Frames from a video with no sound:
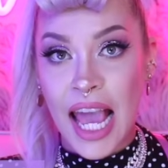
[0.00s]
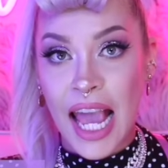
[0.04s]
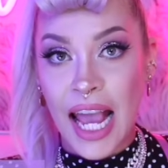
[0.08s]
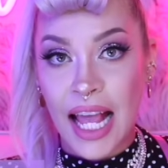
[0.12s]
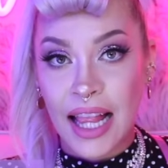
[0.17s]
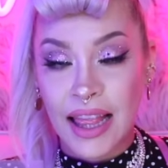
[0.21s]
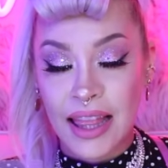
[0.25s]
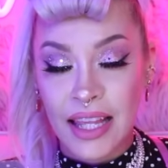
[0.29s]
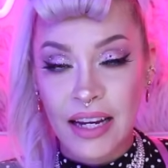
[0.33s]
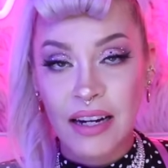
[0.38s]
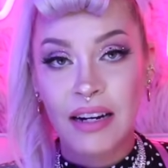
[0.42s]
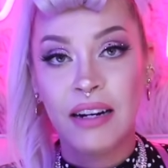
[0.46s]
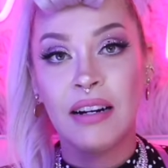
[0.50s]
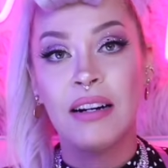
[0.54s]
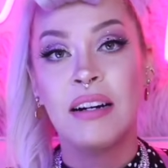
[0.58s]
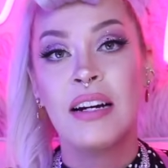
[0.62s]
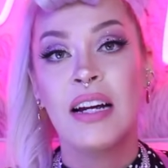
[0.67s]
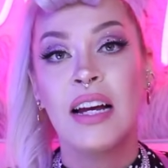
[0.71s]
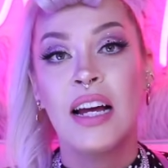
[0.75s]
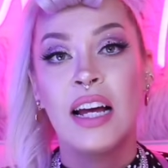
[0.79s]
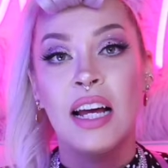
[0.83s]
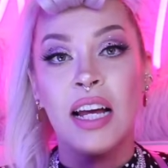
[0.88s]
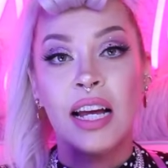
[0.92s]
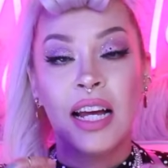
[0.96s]
And
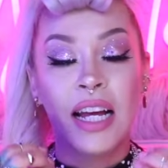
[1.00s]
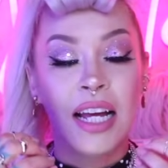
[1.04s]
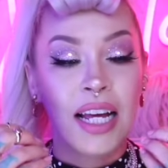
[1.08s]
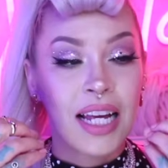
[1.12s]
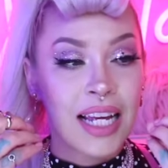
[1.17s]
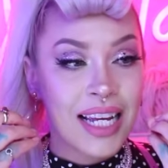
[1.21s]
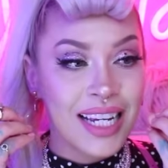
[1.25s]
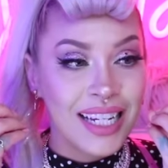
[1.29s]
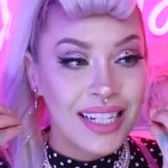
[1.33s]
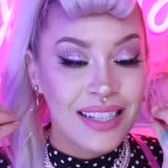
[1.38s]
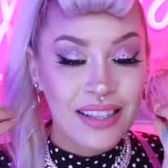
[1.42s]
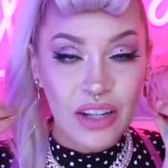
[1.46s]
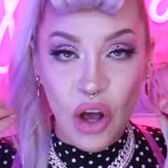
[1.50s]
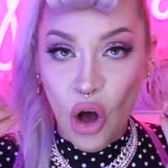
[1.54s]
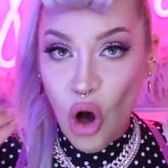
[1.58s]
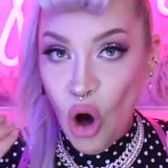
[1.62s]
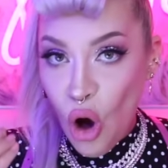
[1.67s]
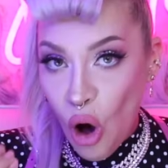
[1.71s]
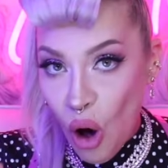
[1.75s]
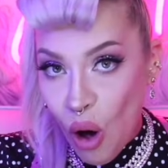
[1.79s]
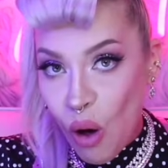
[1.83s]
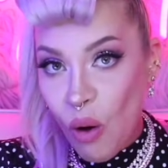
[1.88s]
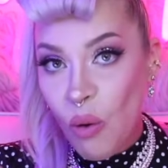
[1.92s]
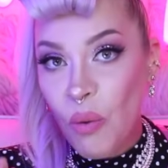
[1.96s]
there is
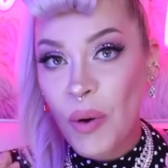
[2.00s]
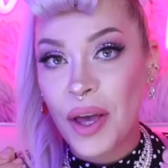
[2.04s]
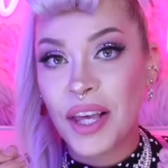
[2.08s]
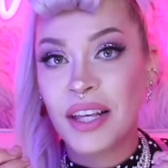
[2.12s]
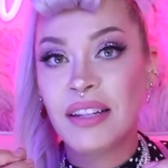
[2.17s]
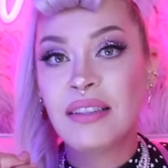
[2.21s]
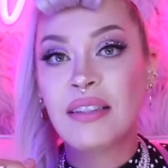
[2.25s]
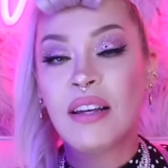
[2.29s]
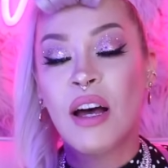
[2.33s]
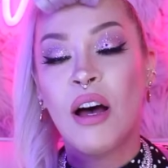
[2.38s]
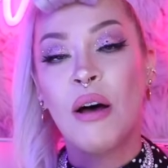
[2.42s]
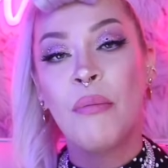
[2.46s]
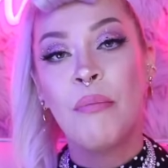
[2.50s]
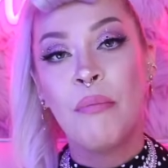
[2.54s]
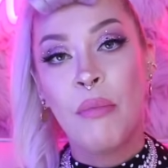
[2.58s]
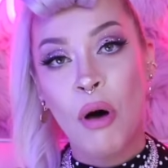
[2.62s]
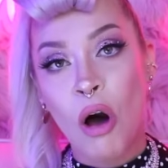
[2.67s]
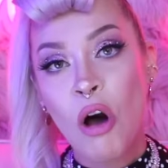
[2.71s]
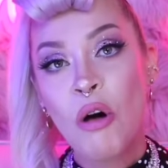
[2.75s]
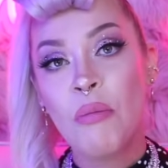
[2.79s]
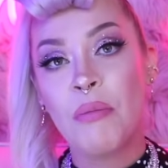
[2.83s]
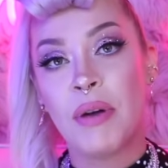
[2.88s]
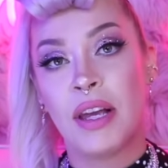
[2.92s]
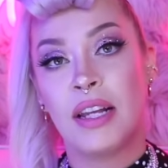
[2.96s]
always a
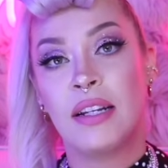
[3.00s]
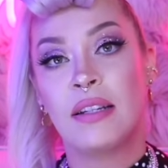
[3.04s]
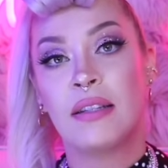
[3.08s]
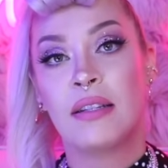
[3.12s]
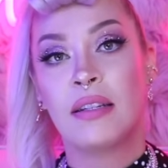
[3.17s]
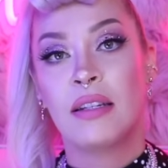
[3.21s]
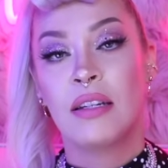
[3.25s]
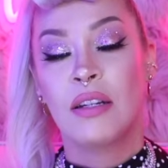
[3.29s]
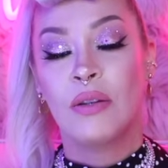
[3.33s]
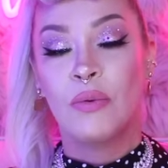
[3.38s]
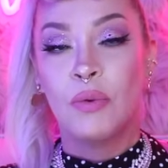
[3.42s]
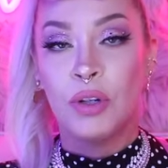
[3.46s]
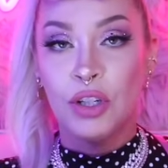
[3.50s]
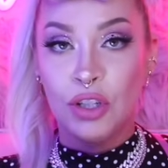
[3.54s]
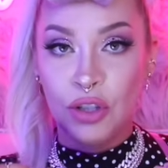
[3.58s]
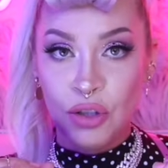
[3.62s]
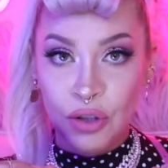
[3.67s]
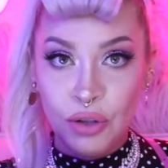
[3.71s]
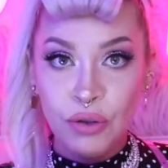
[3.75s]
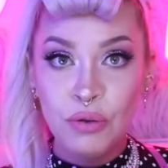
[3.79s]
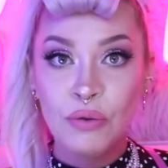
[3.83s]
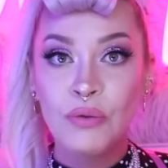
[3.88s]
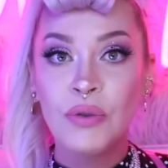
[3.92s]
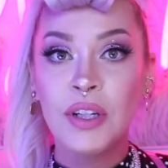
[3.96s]
moment when
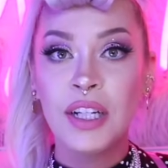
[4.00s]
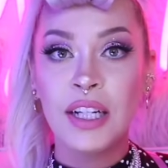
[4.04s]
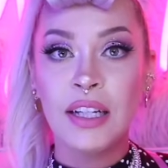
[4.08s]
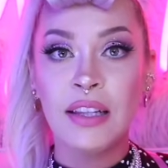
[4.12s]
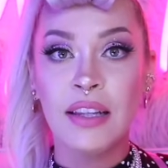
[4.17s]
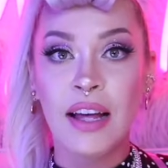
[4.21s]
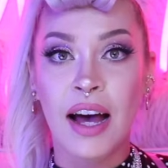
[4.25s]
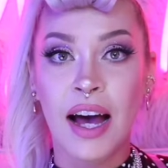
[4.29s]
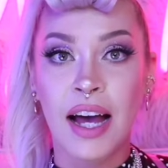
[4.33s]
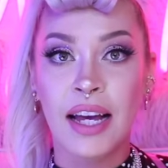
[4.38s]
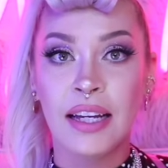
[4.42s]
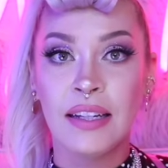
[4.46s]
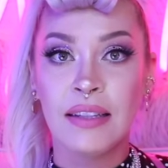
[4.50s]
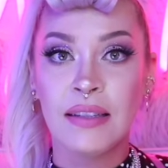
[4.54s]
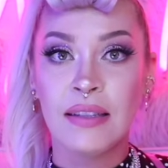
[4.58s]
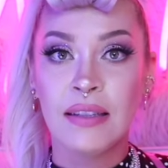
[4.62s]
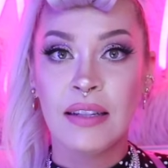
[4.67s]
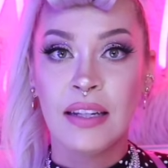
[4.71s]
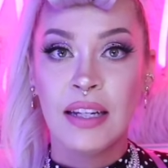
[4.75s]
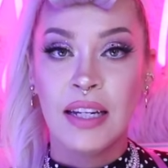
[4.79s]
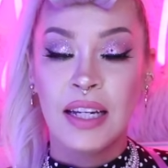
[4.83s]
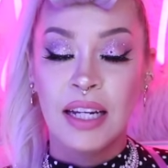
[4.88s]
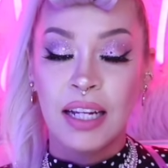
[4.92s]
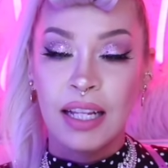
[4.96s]
you
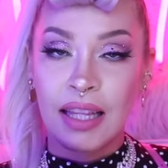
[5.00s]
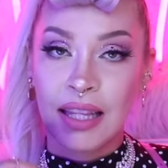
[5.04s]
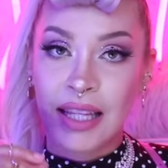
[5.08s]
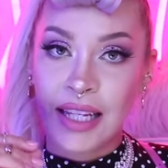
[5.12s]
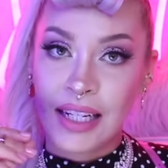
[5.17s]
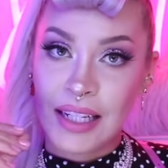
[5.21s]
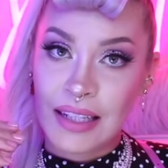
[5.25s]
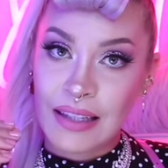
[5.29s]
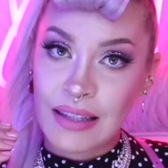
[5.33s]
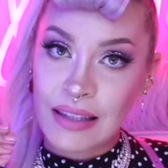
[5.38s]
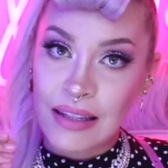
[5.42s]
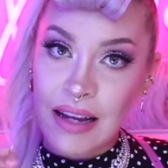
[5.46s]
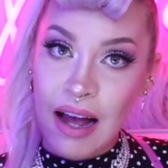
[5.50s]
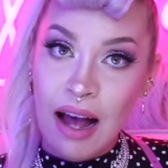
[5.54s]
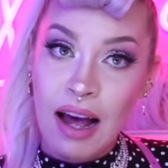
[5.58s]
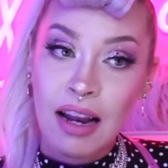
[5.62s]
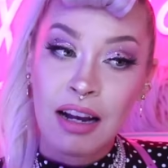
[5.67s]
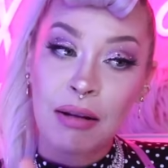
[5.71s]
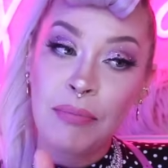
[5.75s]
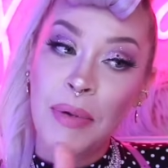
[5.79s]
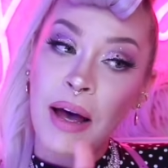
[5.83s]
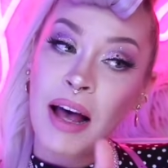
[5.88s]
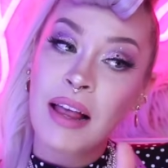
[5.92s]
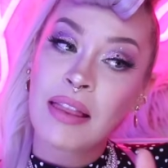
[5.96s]
realize that it's
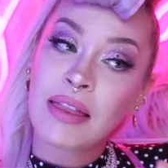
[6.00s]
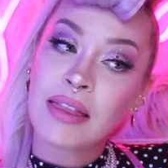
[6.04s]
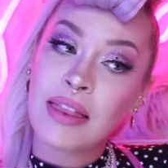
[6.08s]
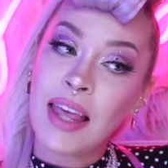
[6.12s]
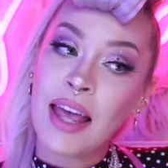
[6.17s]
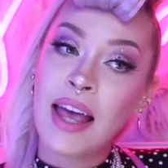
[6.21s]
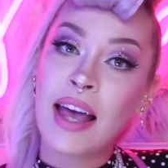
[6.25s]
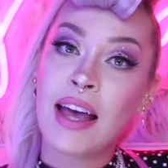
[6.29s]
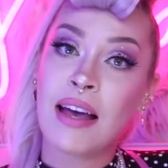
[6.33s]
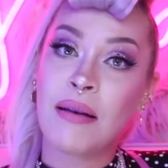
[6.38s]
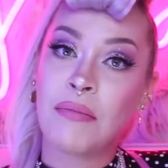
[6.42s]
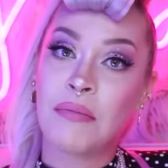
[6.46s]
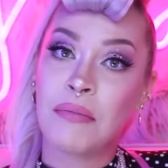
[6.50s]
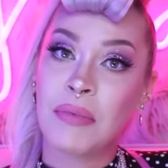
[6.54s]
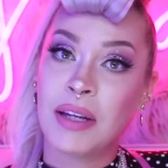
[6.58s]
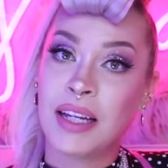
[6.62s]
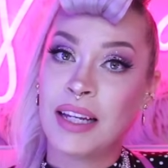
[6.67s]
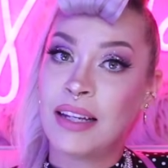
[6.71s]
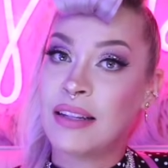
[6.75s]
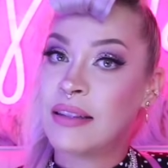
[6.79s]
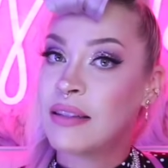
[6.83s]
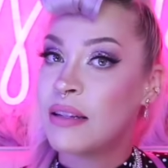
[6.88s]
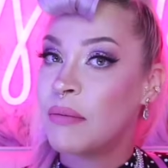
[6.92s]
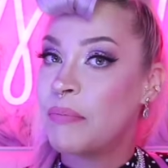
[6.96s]
not about them,
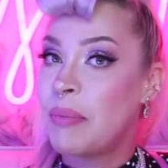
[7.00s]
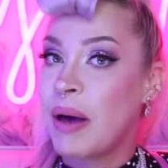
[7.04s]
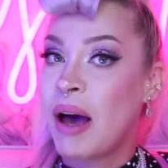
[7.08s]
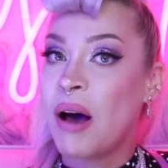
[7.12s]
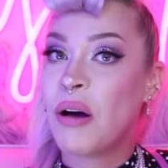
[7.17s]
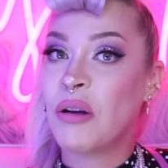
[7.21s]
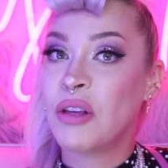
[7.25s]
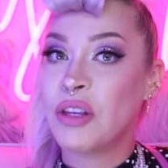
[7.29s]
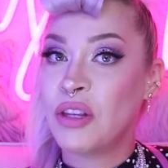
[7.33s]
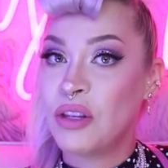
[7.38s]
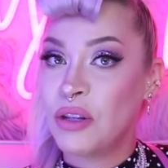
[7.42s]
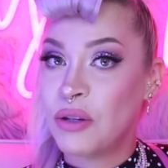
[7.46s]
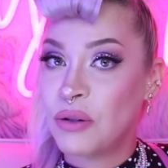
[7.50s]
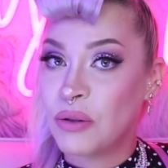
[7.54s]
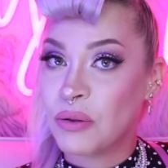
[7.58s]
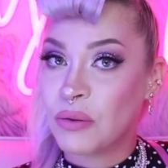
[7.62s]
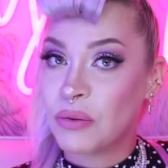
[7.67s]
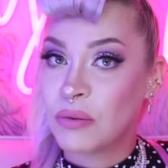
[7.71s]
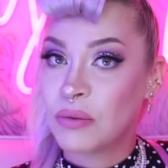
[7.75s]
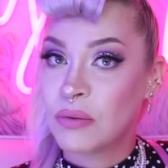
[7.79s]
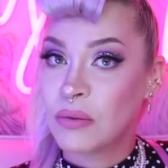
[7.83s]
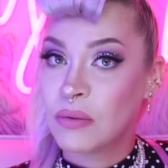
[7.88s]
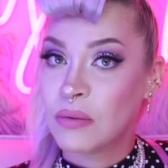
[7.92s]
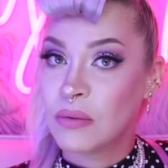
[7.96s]
it's about
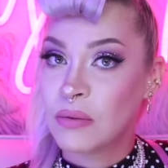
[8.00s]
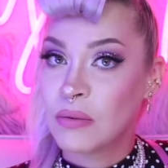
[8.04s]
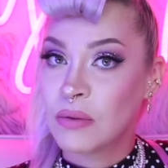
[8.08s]
you.